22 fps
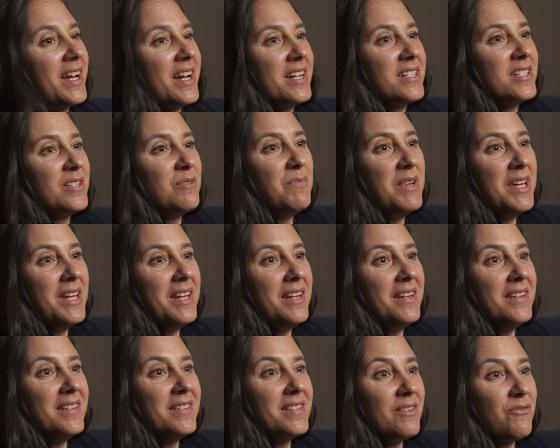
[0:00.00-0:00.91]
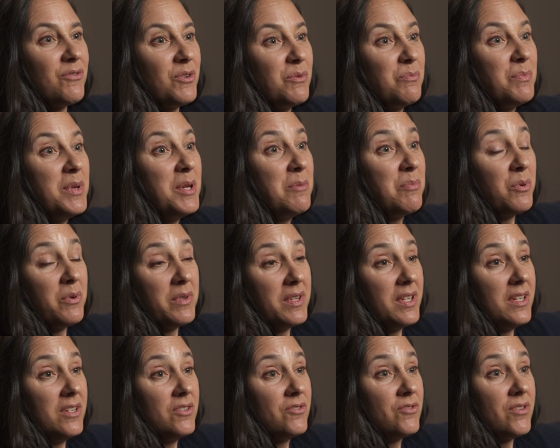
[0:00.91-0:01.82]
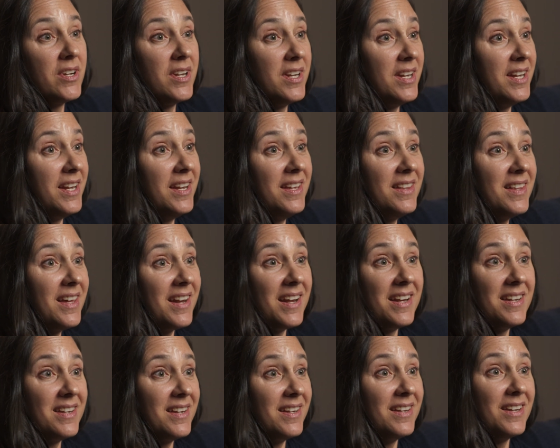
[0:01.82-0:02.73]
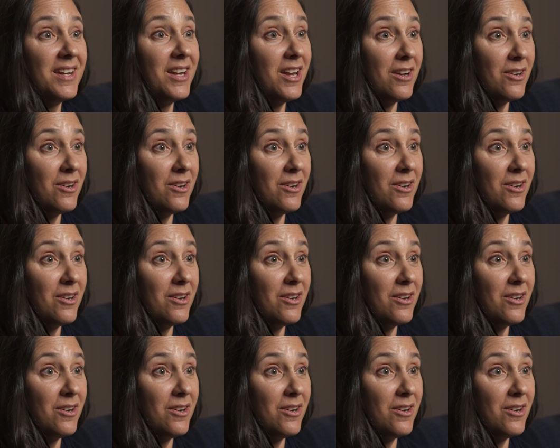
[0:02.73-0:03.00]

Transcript: I got to meet different people within Trinity that I didn't